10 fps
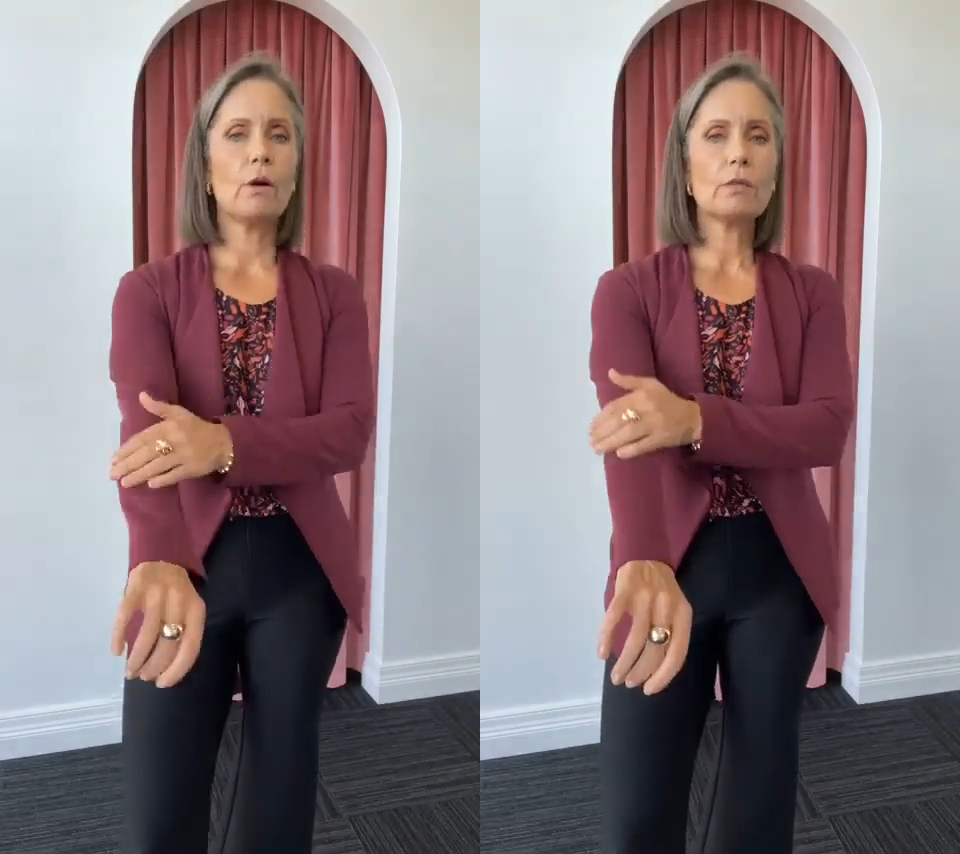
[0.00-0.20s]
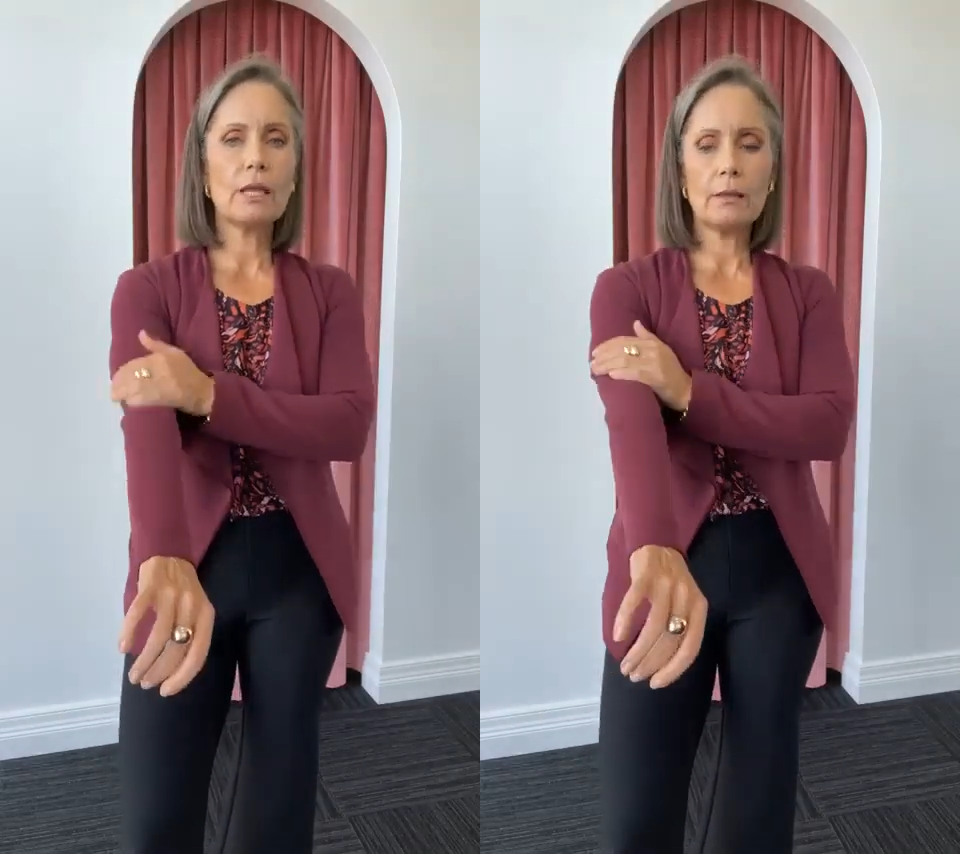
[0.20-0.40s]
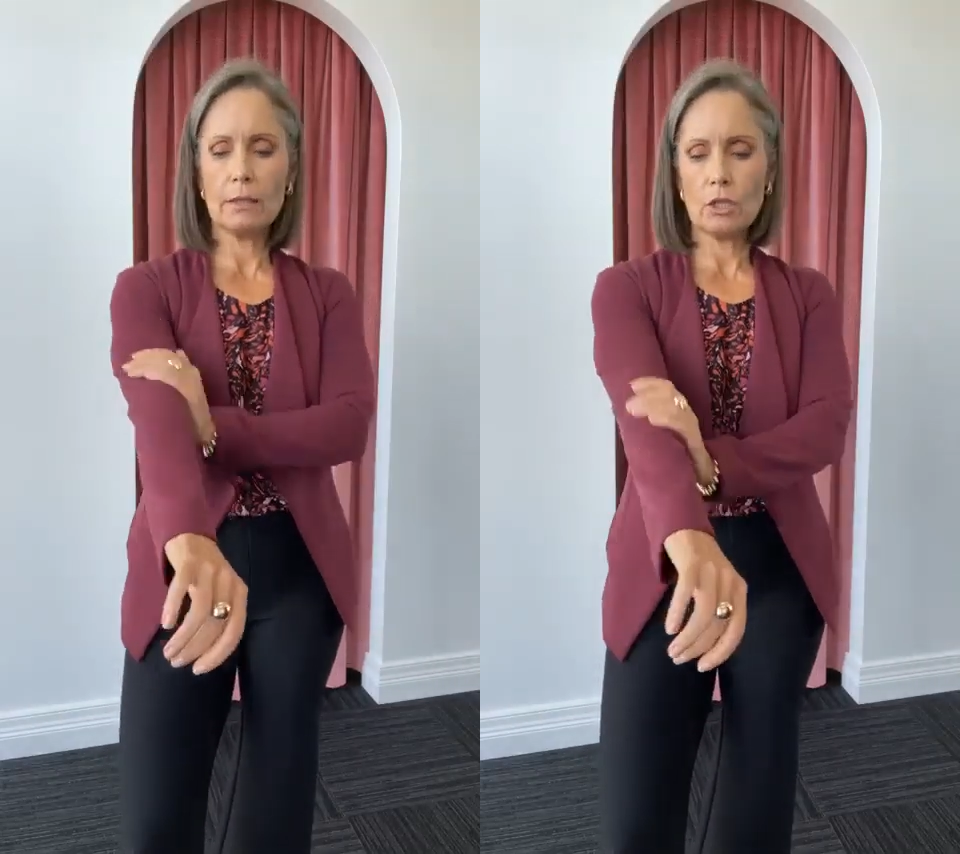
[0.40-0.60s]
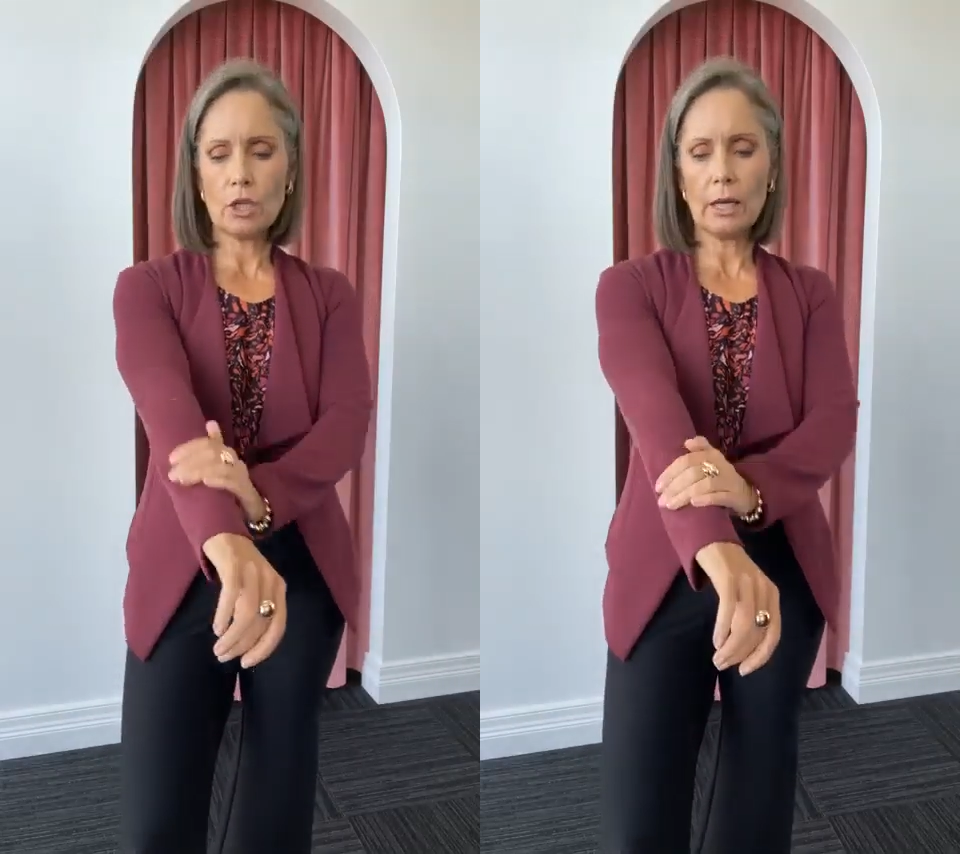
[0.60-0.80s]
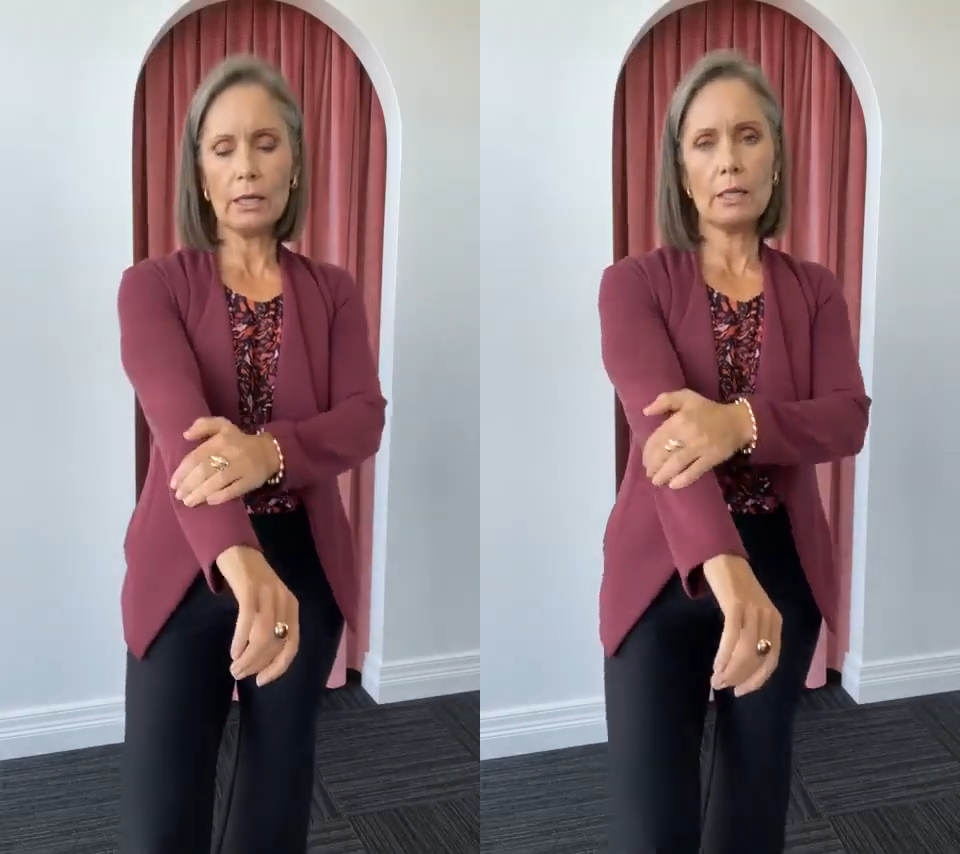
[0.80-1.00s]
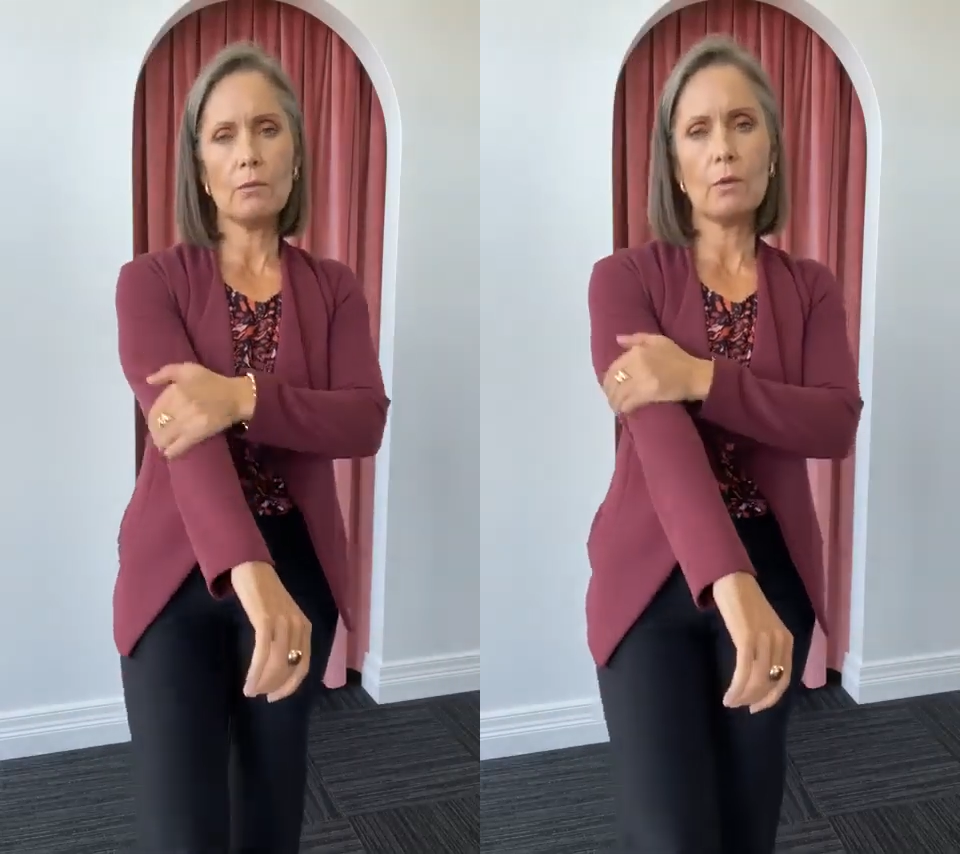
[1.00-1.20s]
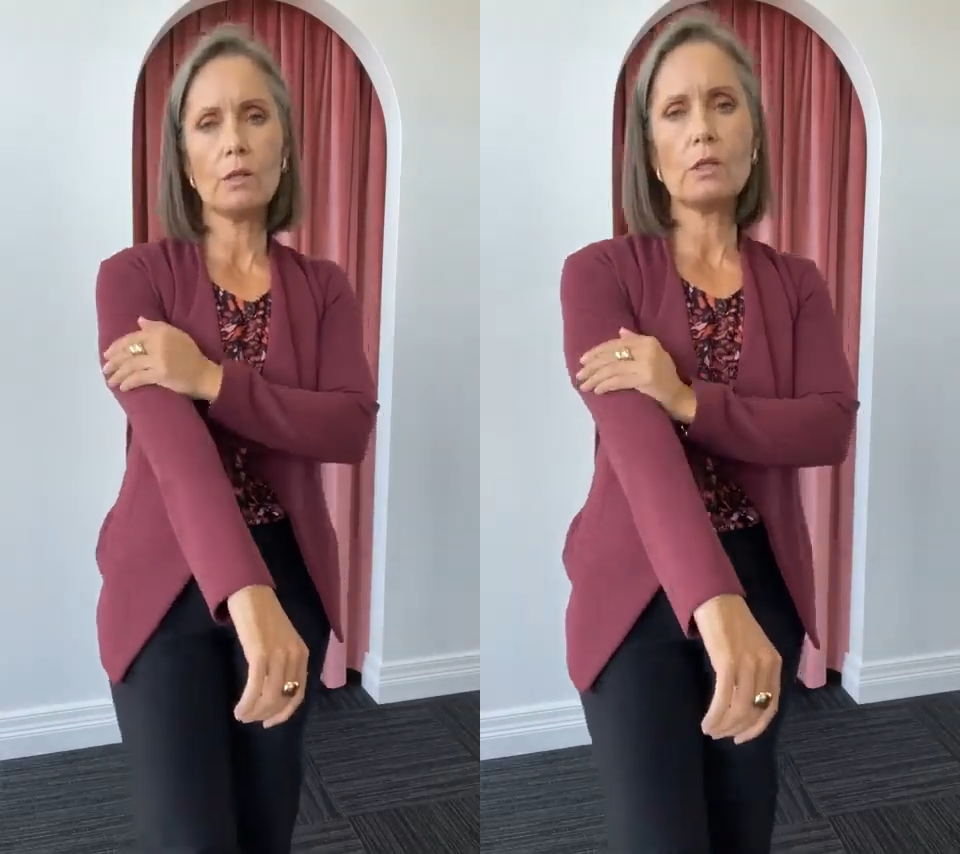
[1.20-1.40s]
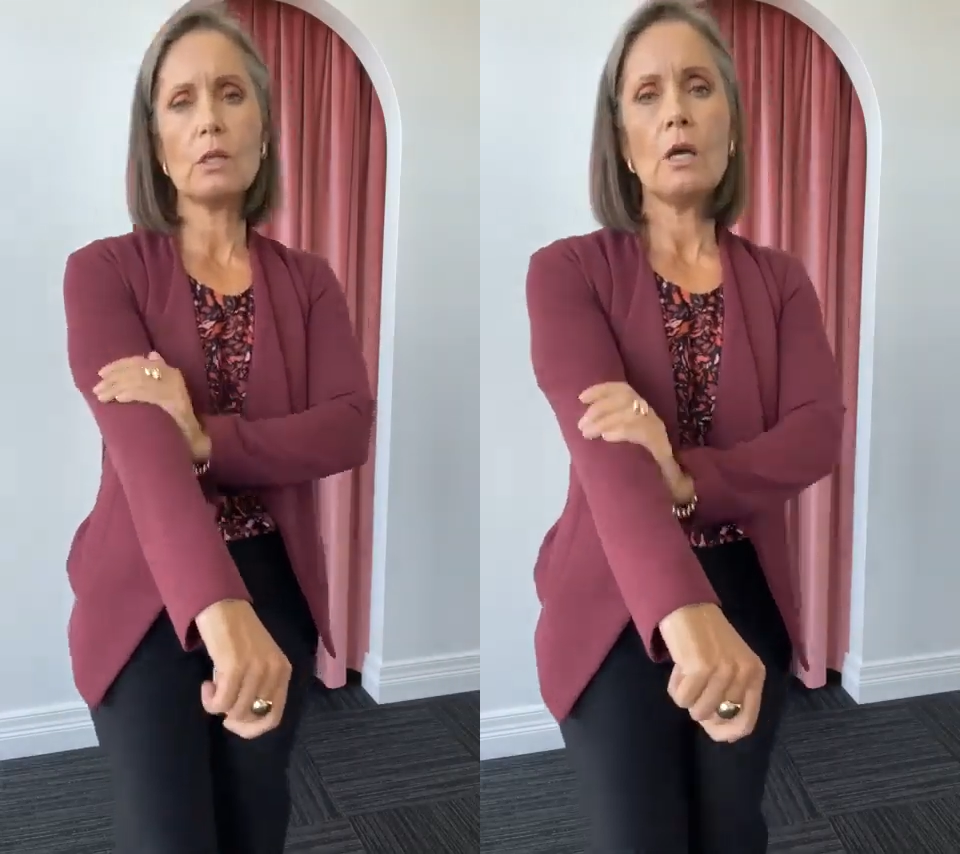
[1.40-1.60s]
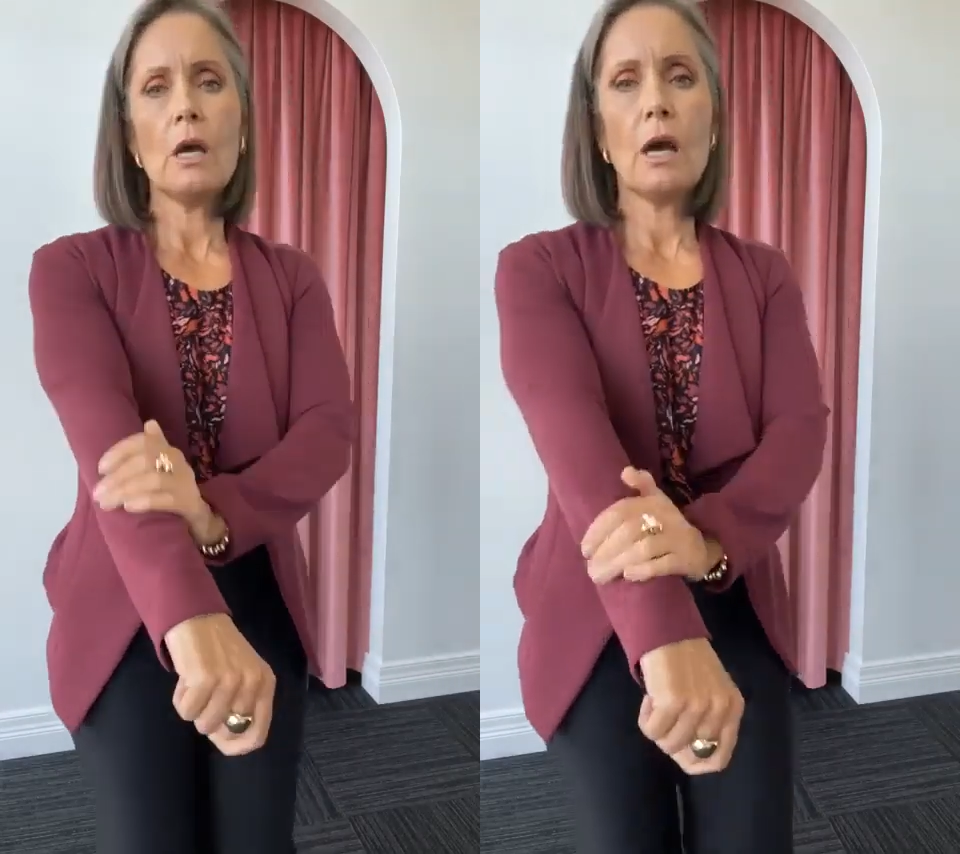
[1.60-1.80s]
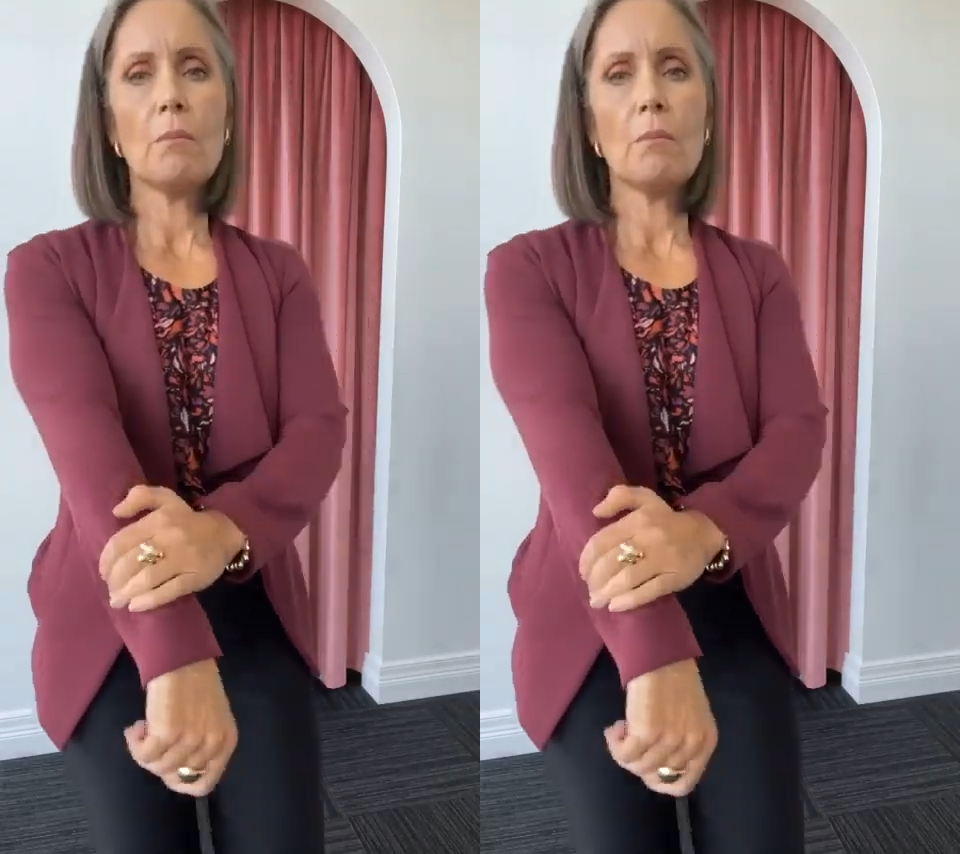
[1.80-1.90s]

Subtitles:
felt our linden jacket in the most